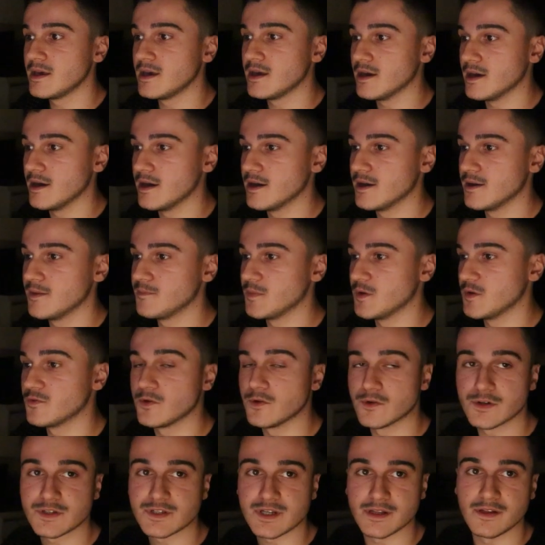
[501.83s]
Of
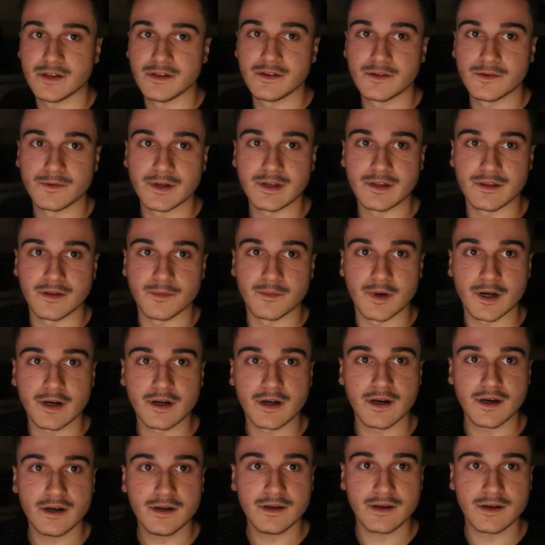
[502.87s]
course, I didn't read the manga,